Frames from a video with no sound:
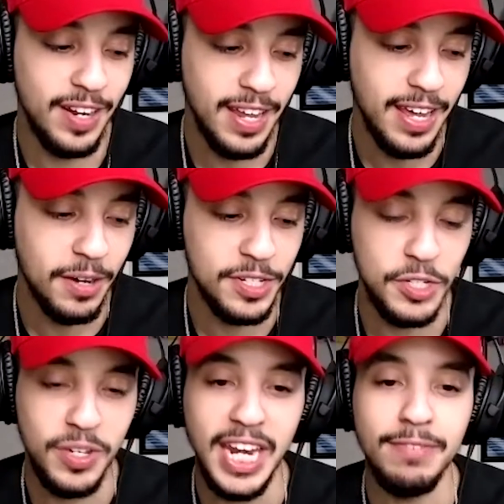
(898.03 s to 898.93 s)
now because
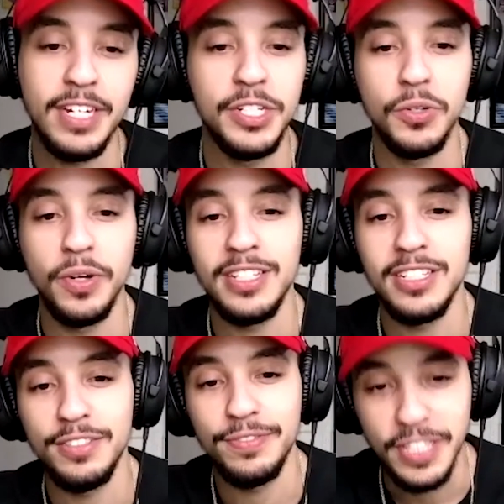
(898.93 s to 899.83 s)
you can't even enjoy it to
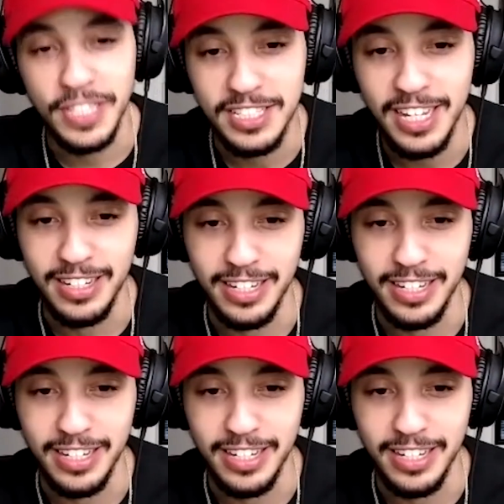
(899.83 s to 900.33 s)
the full extent.